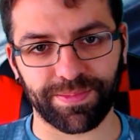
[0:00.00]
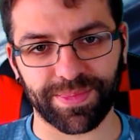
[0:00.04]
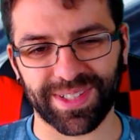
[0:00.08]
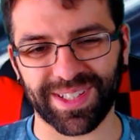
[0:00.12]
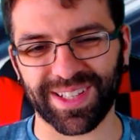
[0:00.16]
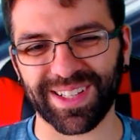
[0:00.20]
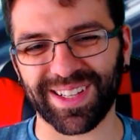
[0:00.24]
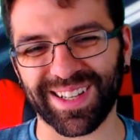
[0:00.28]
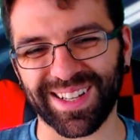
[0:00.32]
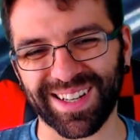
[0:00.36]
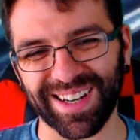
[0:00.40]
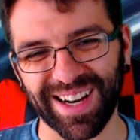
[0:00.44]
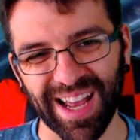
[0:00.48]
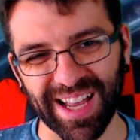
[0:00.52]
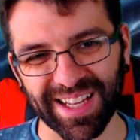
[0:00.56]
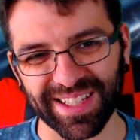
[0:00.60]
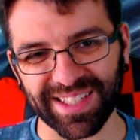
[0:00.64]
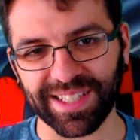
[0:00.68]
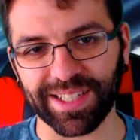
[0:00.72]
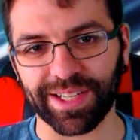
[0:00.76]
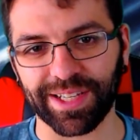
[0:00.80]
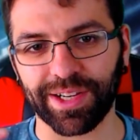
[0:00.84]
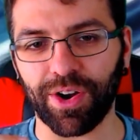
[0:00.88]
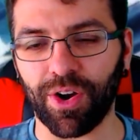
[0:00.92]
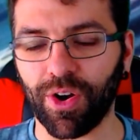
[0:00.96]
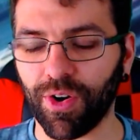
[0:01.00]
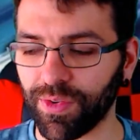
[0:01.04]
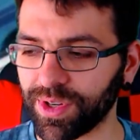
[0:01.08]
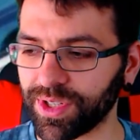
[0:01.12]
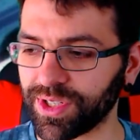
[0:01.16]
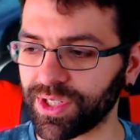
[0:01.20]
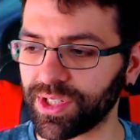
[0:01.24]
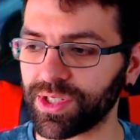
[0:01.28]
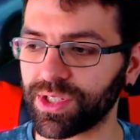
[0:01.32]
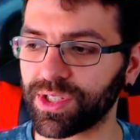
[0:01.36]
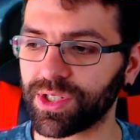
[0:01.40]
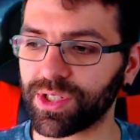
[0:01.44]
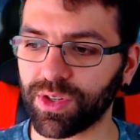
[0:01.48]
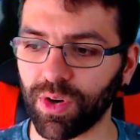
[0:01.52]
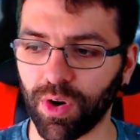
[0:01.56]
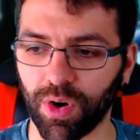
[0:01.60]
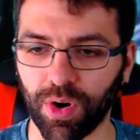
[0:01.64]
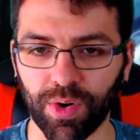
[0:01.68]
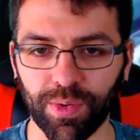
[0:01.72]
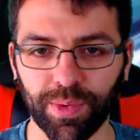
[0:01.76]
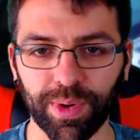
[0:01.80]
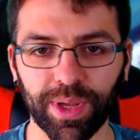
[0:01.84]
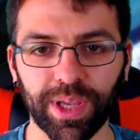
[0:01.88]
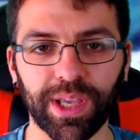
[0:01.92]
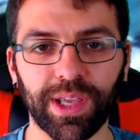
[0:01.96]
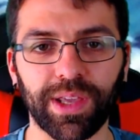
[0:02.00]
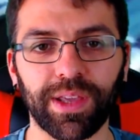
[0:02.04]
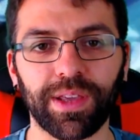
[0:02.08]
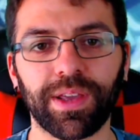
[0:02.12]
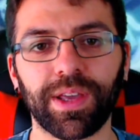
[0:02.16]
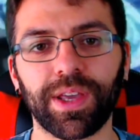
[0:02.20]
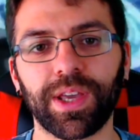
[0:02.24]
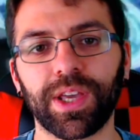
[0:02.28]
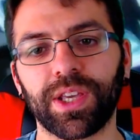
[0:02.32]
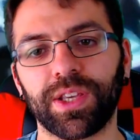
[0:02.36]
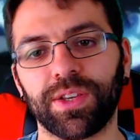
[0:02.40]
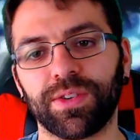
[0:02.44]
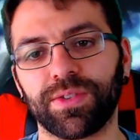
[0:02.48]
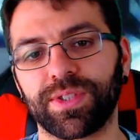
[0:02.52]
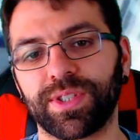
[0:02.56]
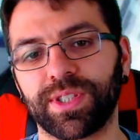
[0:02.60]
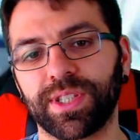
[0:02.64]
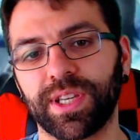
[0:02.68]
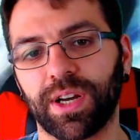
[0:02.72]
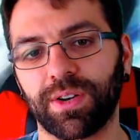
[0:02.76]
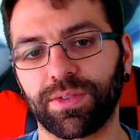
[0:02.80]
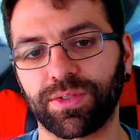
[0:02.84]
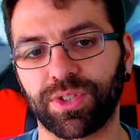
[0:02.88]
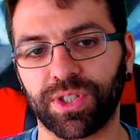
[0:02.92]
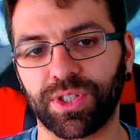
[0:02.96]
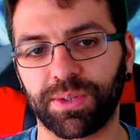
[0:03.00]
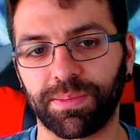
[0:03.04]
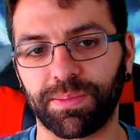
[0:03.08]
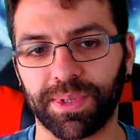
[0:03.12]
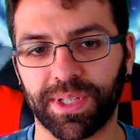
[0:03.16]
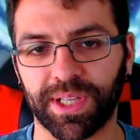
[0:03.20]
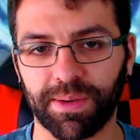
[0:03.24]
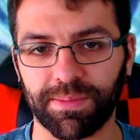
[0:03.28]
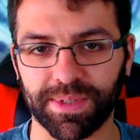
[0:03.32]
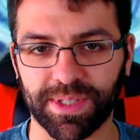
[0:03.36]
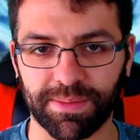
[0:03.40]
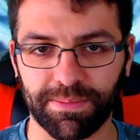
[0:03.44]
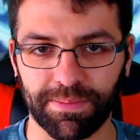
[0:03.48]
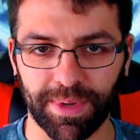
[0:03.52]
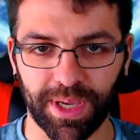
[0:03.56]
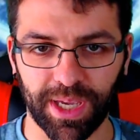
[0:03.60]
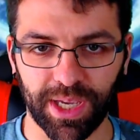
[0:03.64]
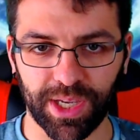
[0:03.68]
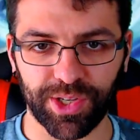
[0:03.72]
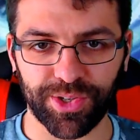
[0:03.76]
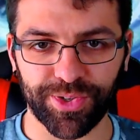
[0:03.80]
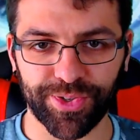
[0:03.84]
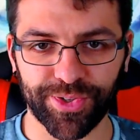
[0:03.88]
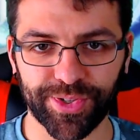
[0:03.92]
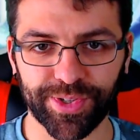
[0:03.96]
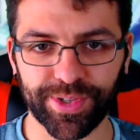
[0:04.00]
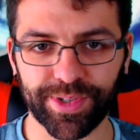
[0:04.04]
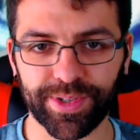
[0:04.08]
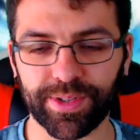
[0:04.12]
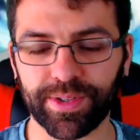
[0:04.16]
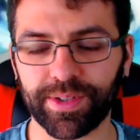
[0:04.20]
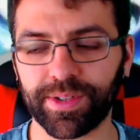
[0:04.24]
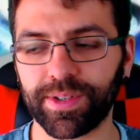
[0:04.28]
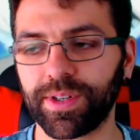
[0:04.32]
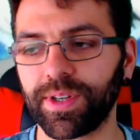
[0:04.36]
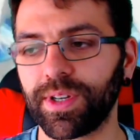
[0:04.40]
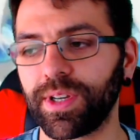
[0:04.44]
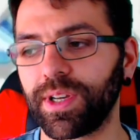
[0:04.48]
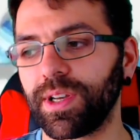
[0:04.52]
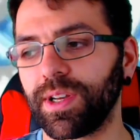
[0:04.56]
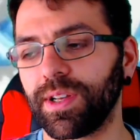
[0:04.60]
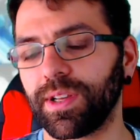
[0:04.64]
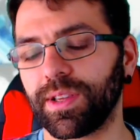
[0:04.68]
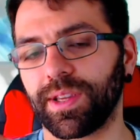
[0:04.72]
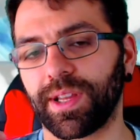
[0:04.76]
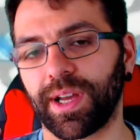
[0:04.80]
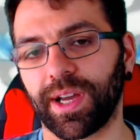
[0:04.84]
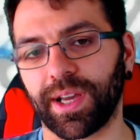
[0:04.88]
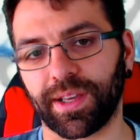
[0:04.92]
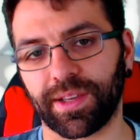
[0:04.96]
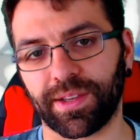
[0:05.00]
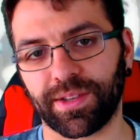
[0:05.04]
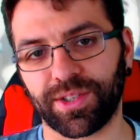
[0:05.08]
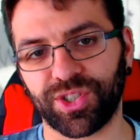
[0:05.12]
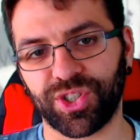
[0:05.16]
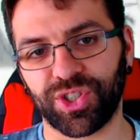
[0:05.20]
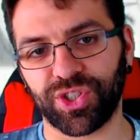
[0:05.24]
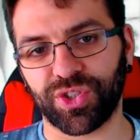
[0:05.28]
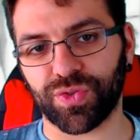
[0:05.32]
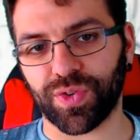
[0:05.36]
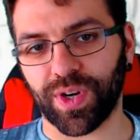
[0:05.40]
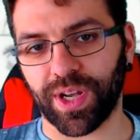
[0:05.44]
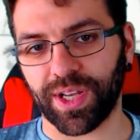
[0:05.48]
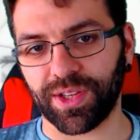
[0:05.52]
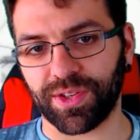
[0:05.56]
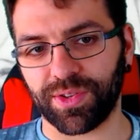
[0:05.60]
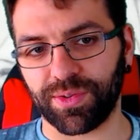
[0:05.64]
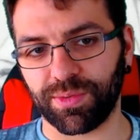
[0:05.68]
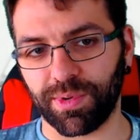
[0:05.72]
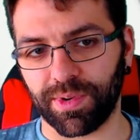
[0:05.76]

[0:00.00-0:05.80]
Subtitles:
The classic origin story, you see how she becomes the Major, like she trying to